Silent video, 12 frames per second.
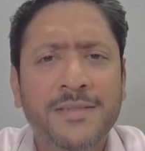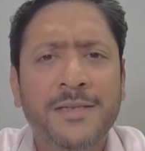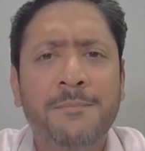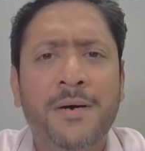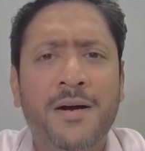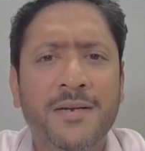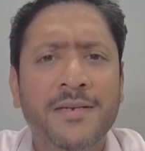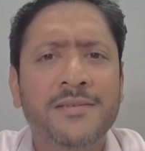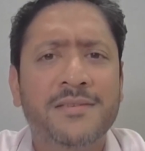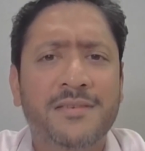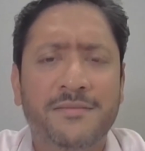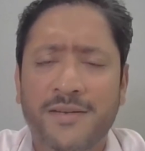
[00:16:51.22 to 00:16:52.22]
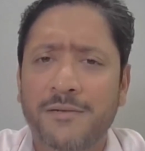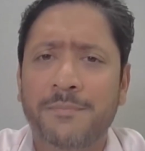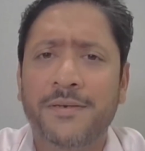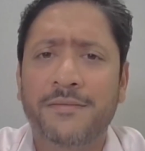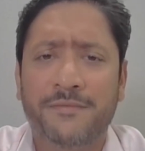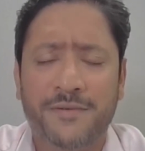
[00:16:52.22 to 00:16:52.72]
the market is
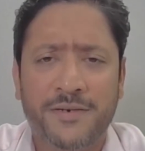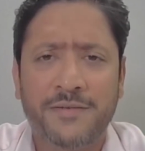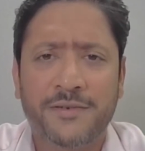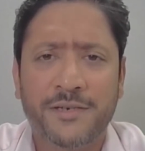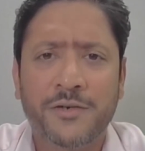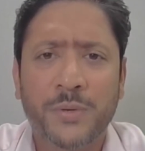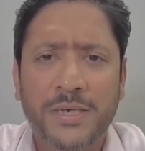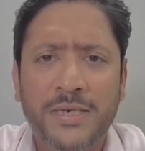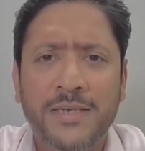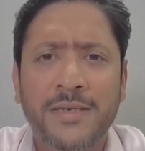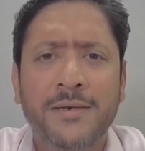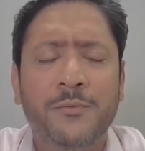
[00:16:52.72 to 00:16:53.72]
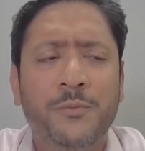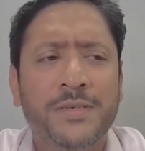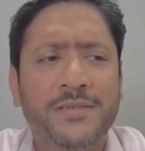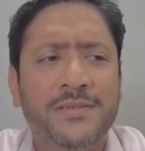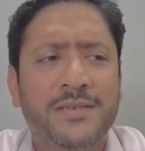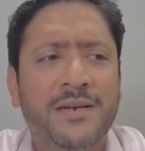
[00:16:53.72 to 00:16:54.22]
developing very, very quickly.
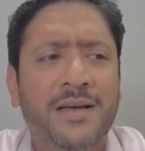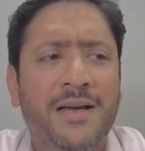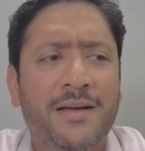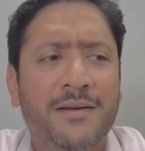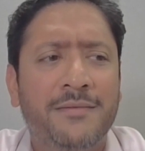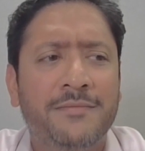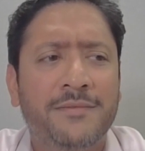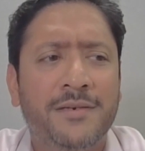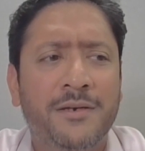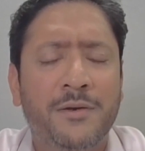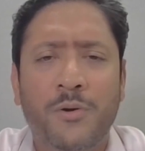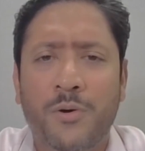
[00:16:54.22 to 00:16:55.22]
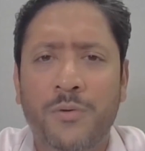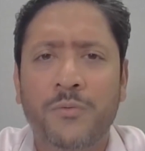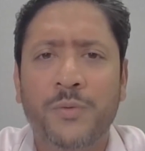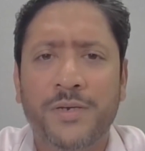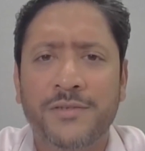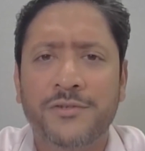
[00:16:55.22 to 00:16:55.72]
We still have a
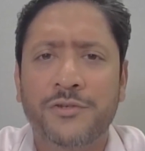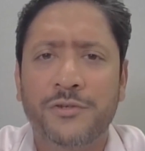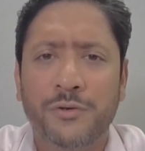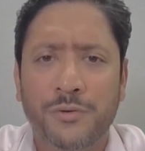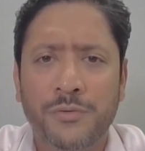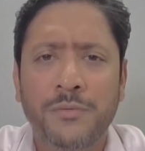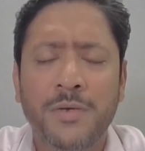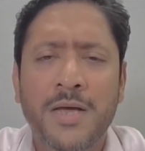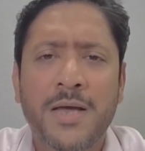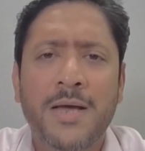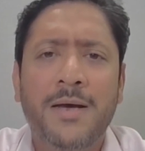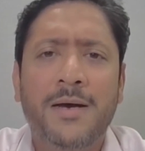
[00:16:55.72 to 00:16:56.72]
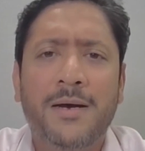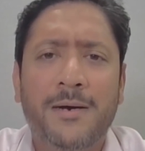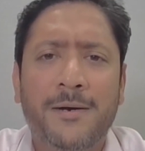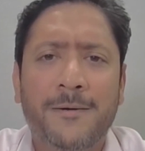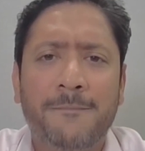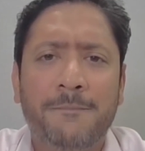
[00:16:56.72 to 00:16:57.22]
long ways to go.
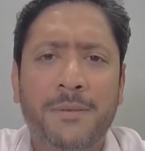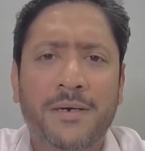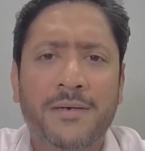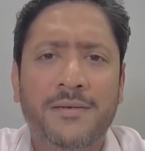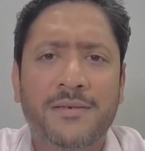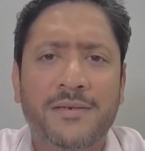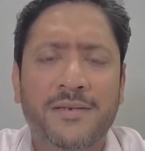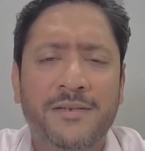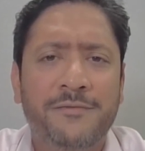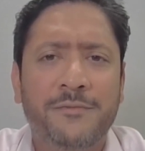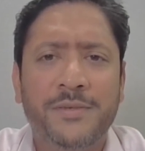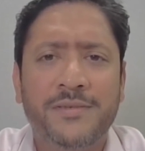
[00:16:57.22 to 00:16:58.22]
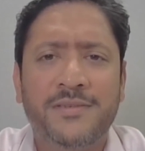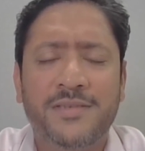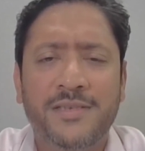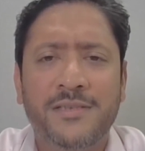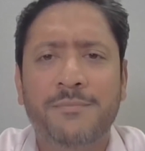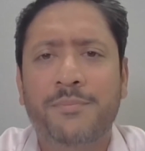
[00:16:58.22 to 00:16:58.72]
But if we
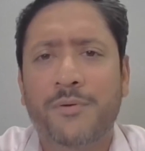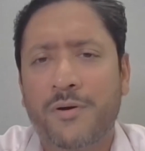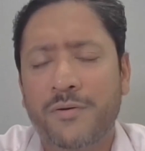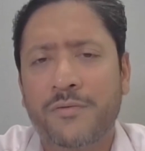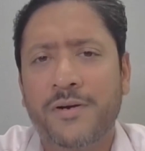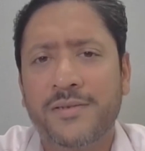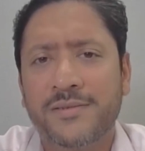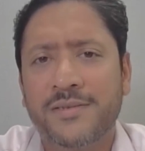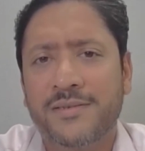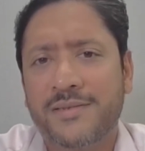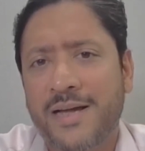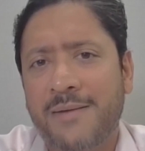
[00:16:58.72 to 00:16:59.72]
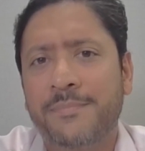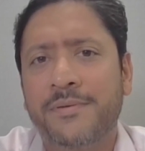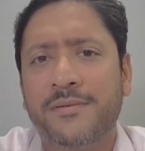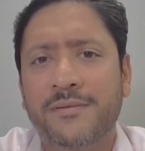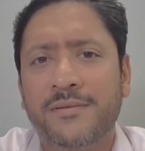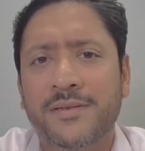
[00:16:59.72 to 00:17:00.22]
see the progress that's
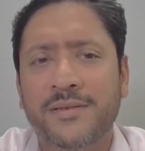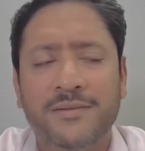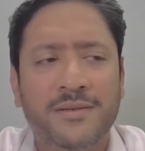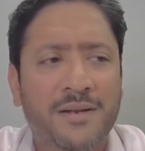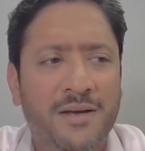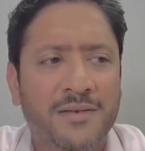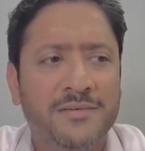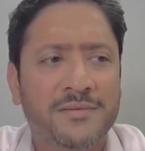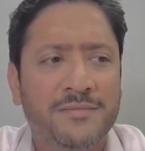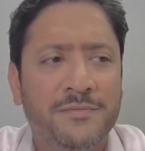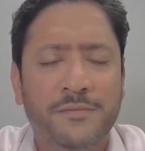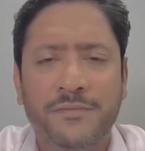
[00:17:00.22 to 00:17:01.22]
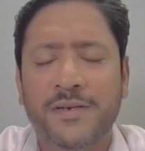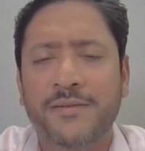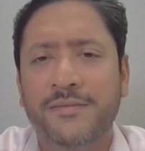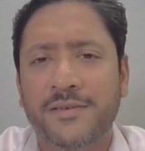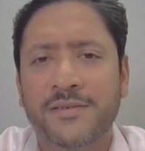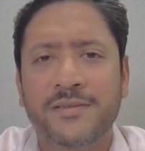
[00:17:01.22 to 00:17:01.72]
happened in the last
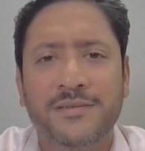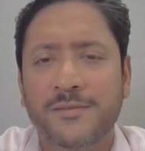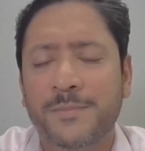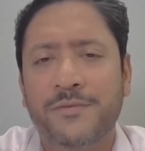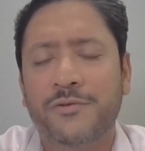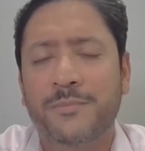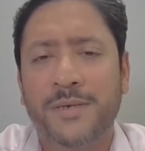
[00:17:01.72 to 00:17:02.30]
4-5 years, it's been